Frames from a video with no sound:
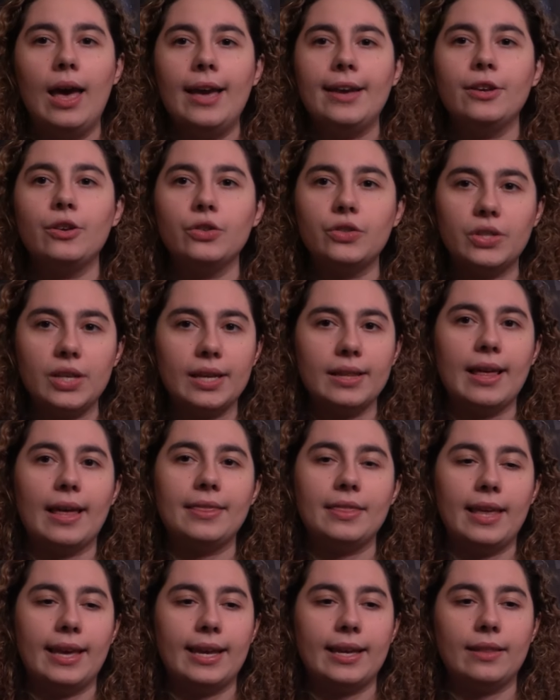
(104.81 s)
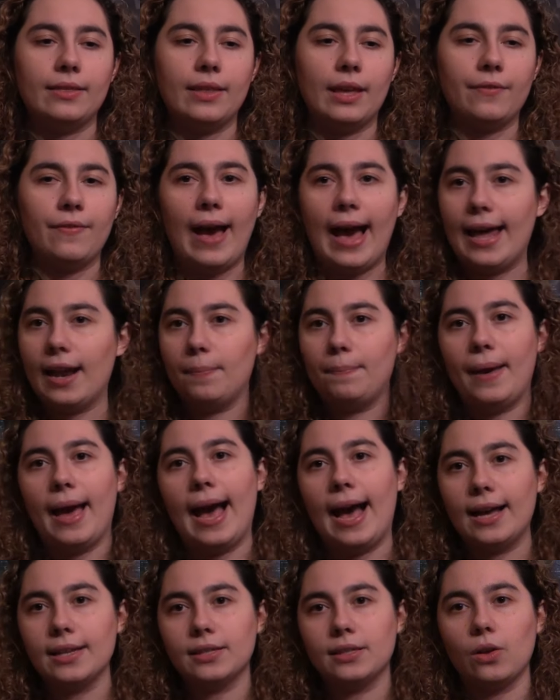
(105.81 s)
You see that they've had a
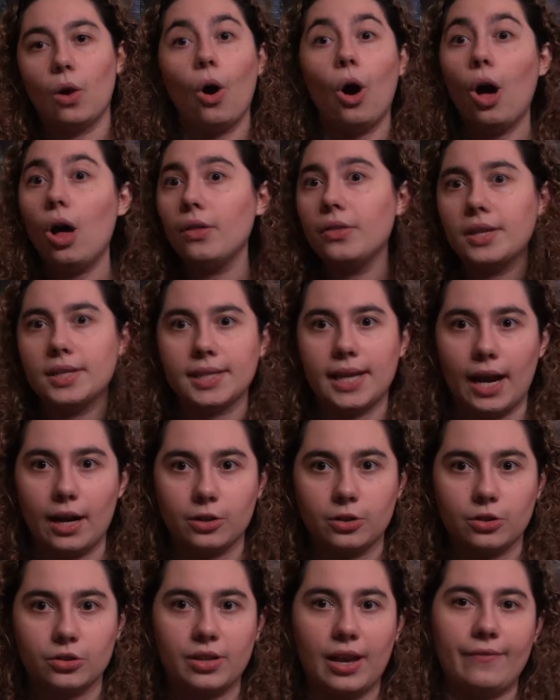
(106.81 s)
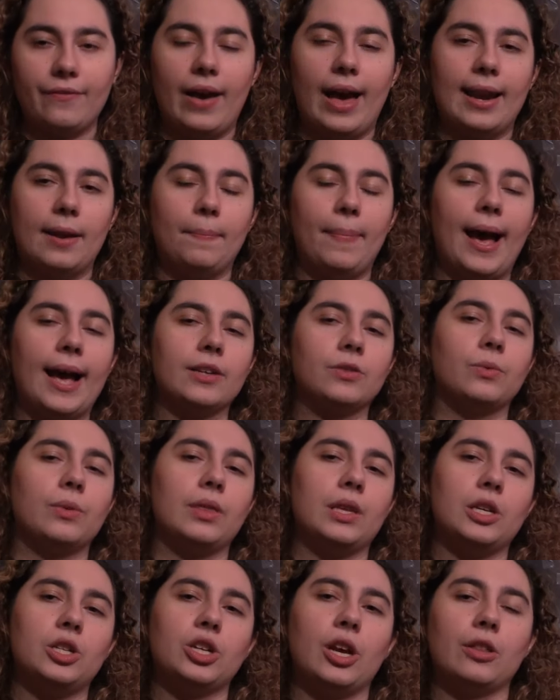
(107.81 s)
past. All these characters have had a past
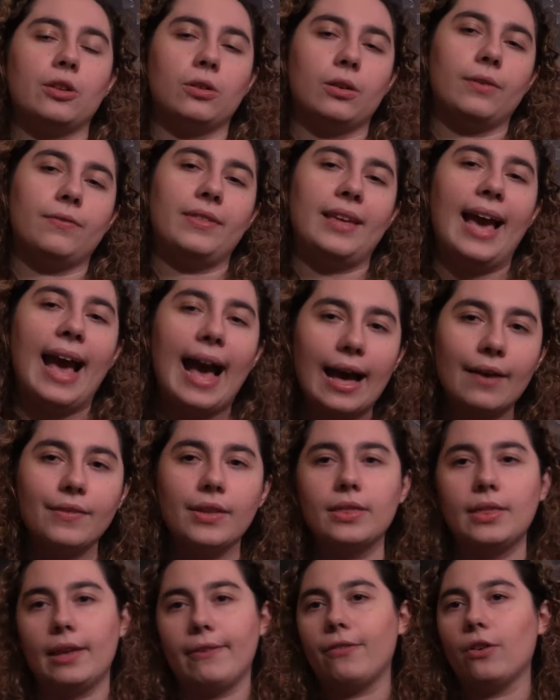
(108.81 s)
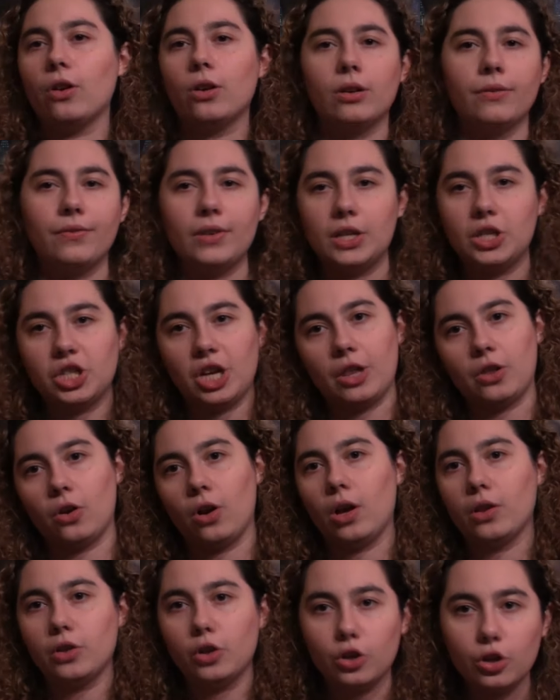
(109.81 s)
with each other. If they haven't, they've heard of each other
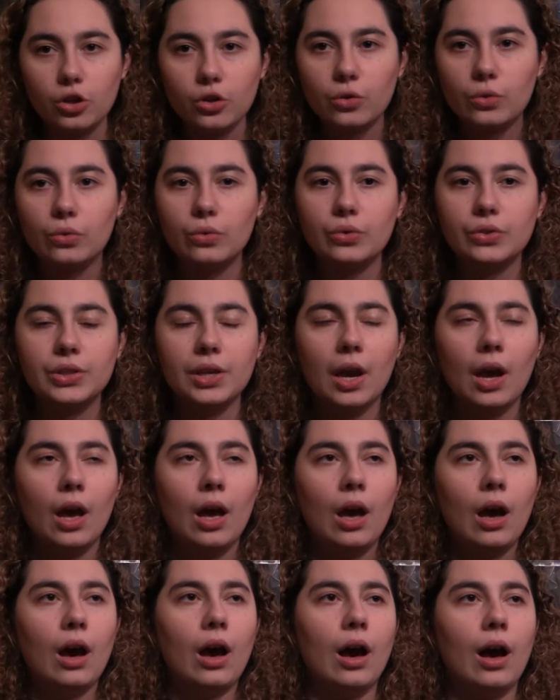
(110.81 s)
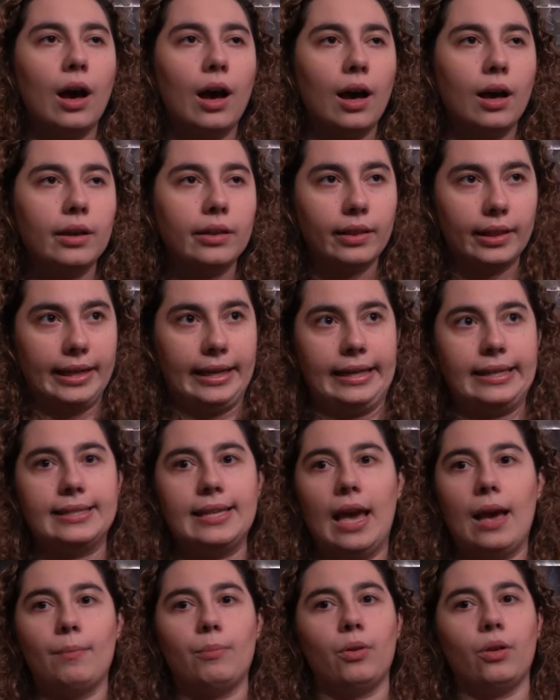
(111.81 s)
on the news. Like
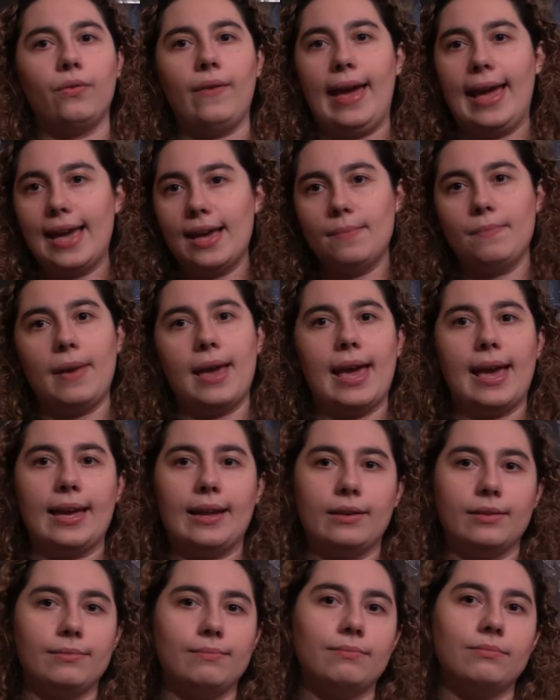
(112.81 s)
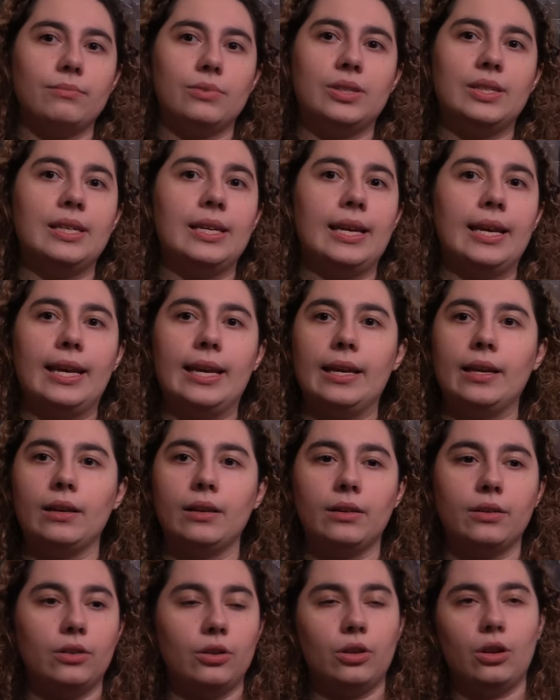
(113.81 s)
example of Ant-Man
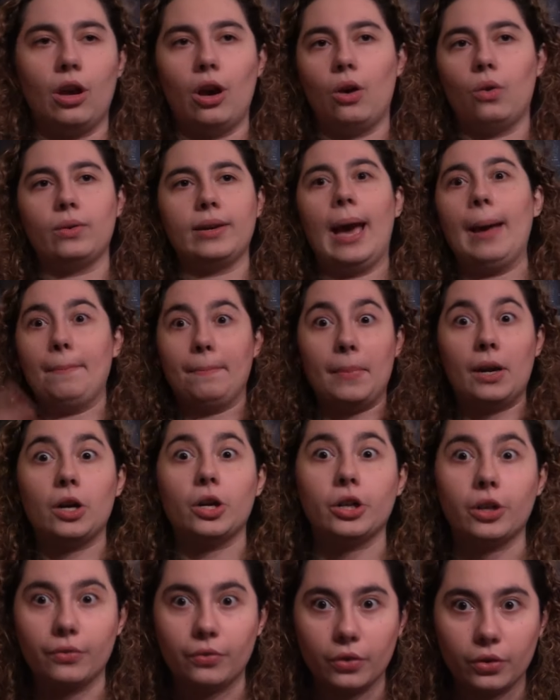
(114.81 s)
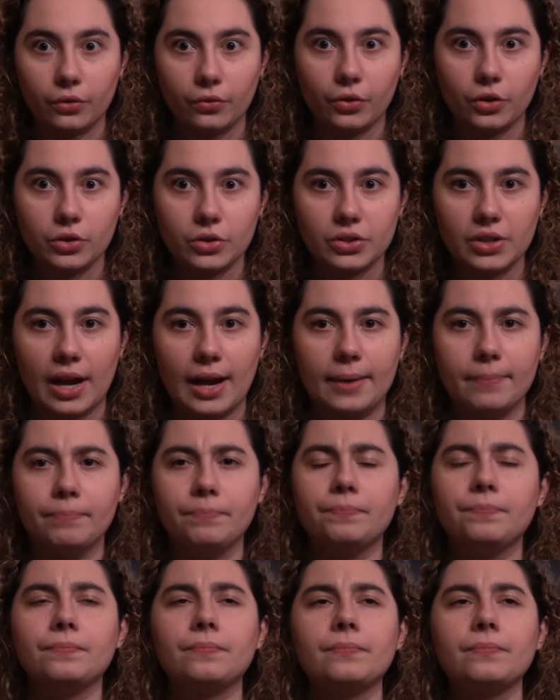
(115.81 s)
seeing, you know, Captain America for the first time.